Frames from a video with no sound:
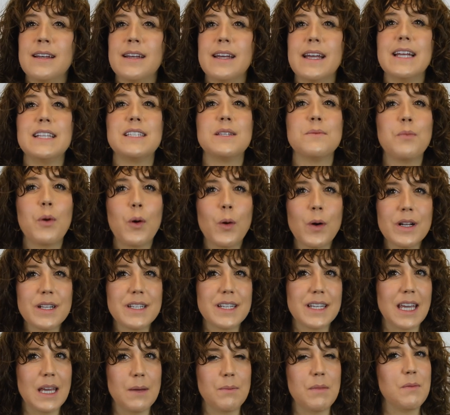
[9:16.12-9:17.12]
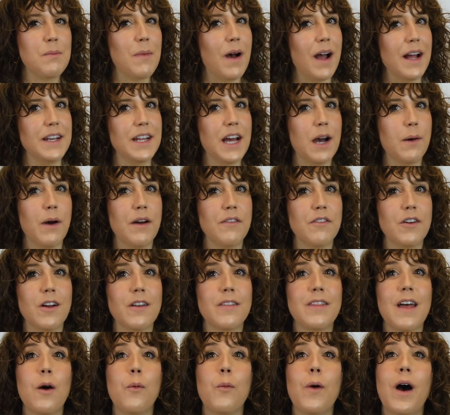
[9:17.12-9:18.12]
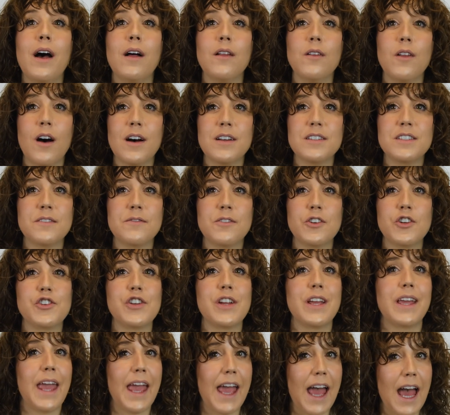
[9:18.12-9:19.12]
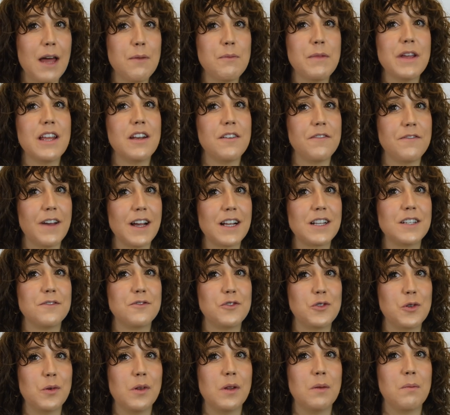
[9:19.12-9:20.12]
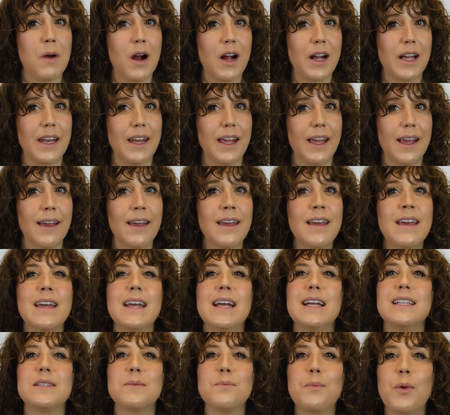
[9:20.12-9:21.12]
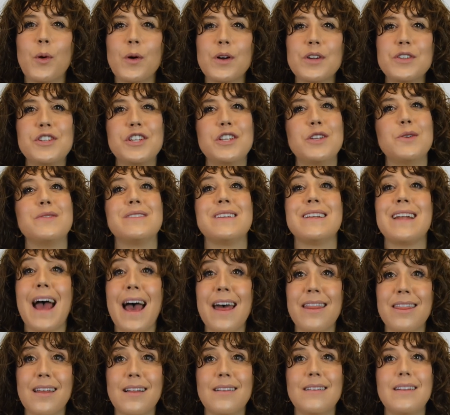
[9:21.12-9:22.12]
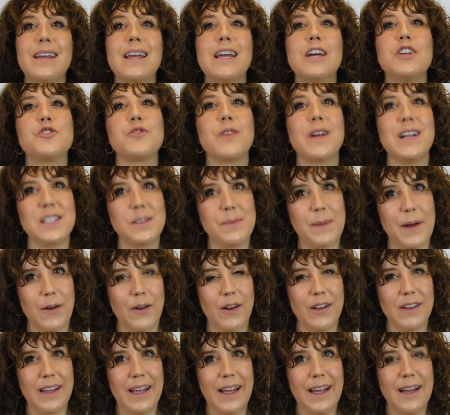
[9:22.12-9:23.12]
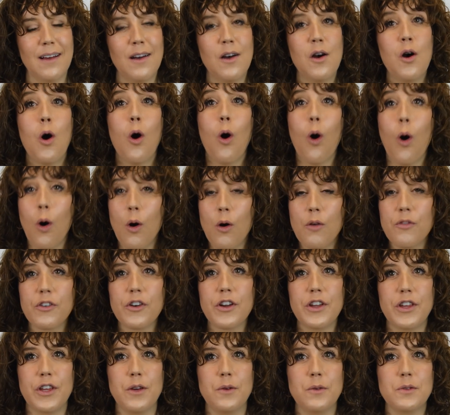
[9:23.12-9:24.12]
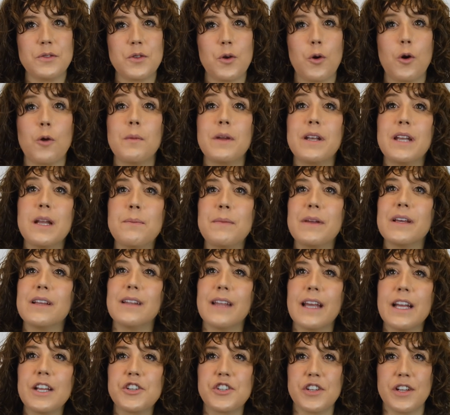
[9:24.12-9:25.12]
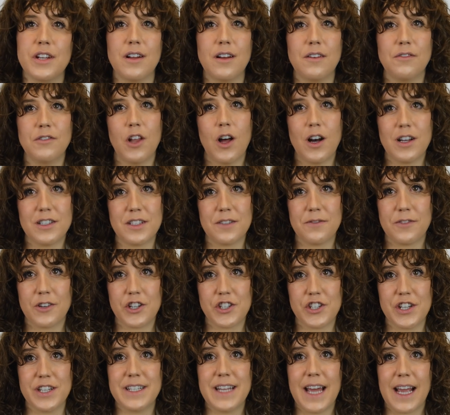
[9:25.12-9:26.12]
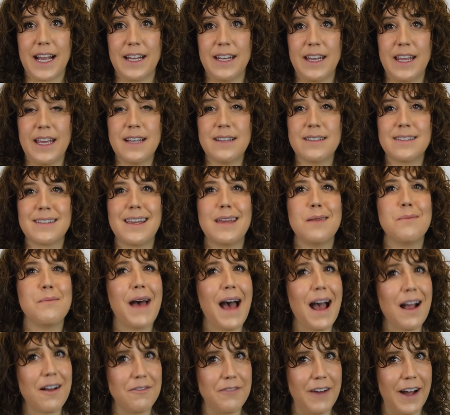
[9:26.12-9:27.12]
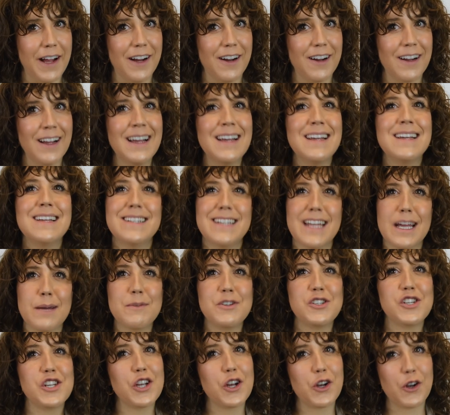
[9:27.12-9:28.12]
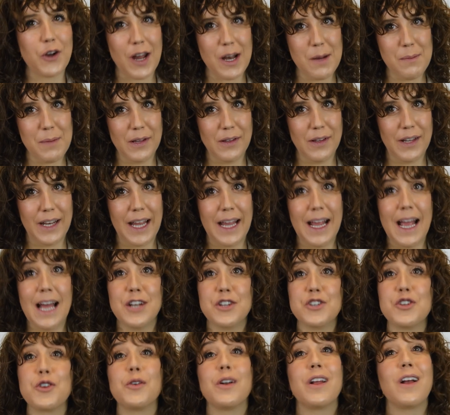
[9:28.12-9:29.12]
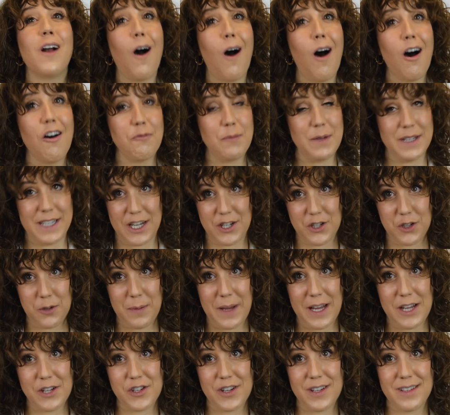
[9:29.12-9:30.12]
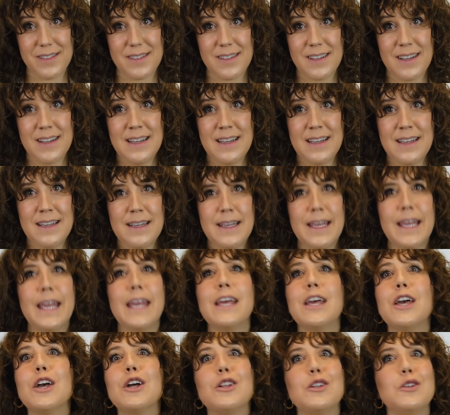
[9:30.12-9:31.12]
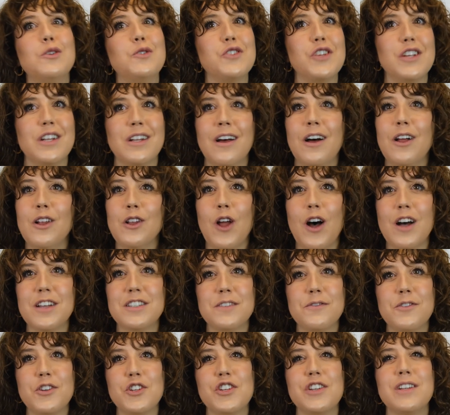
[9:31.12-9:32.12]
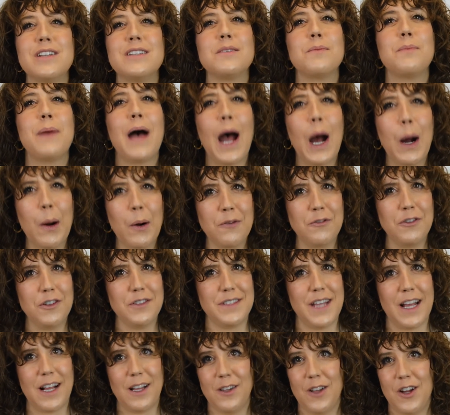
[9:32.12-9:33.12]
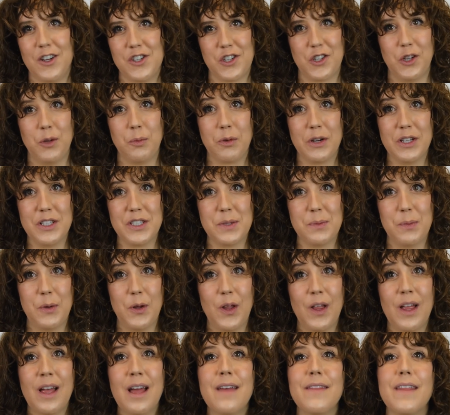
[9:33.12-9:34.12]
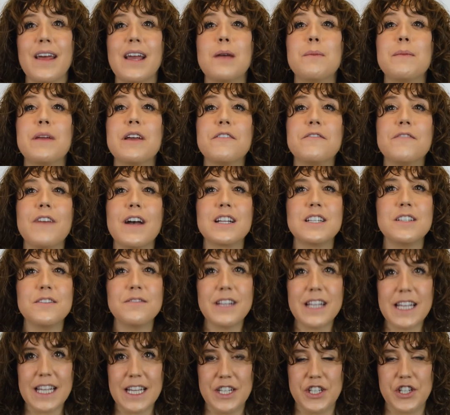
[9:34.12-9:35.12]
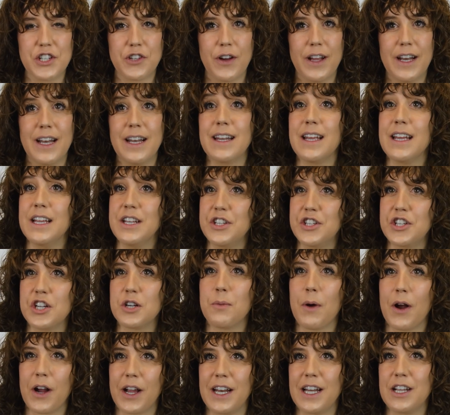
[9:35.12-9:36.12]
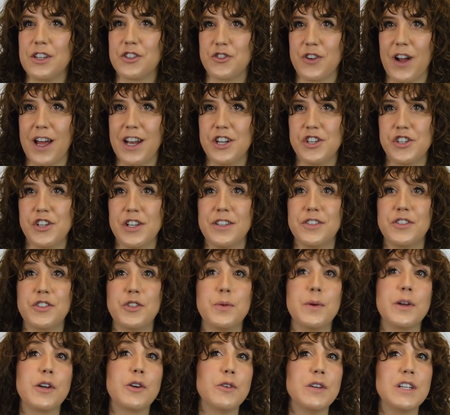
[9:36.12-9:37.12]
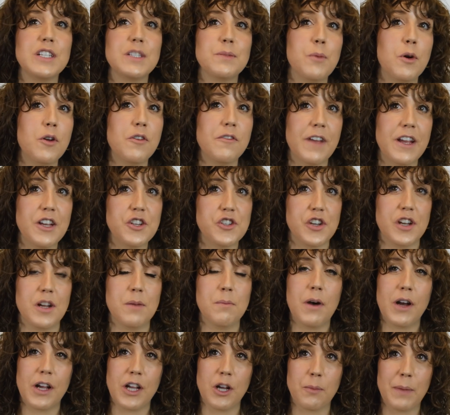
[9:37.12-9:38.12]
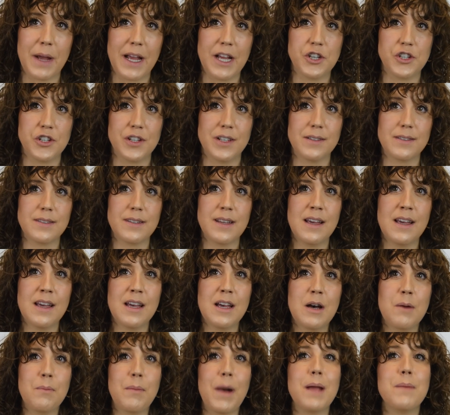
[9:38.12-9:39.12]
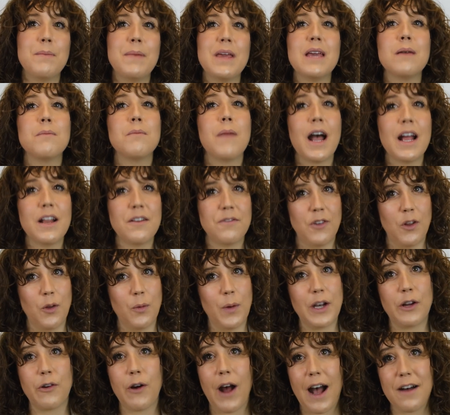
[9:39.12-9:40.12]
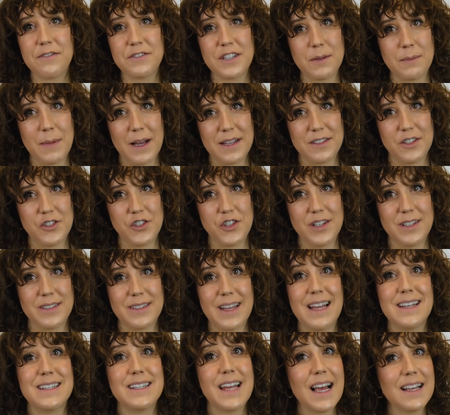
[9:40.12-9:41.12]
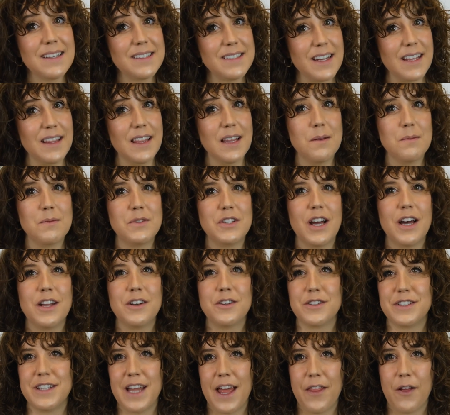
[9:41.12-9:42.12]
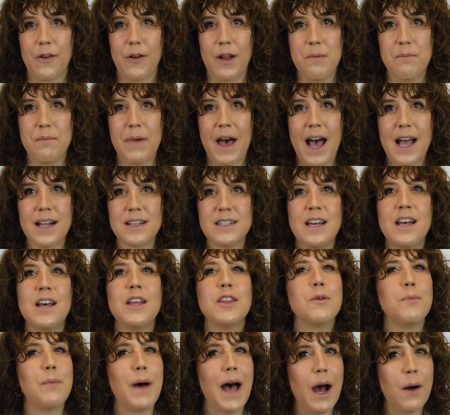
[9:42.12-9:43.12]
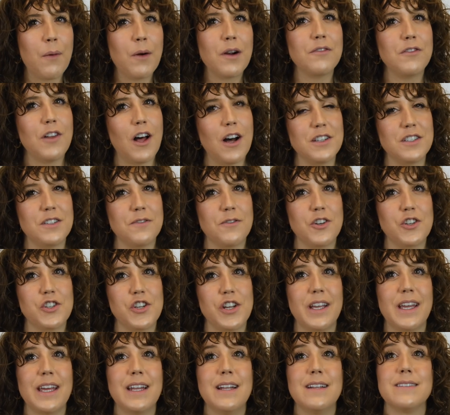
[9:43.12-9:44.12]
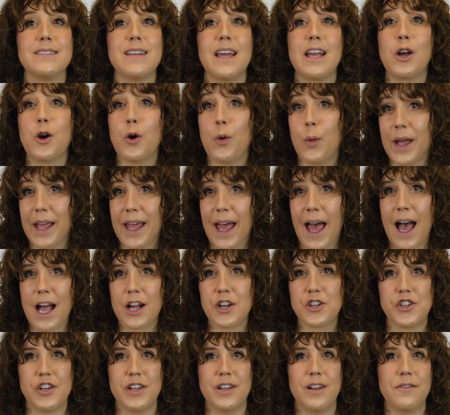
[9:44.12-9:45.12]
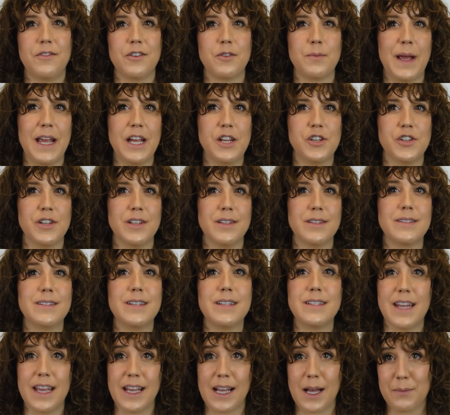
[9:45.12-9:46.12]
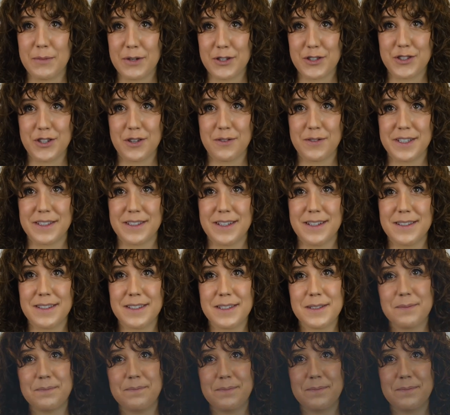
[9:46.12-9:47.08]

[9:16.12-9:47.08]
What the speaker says: It's important to keep in mind, however, that while loss aversion can be an effective tool in marketing, it's important to use it ethically and transparently. Overuse or manipulation of loss aversion techniques can backfire, damaging your credibility and turning off potential patients. In conclusion, loss aversion is a powerful psychological principle that can be effectively integrated into your marketing strategies to increase motivation among your patients. By being mindful when crafting messages and testing them to understand their impact, the power of loss aversion can incite quick action of your patients to take up your services.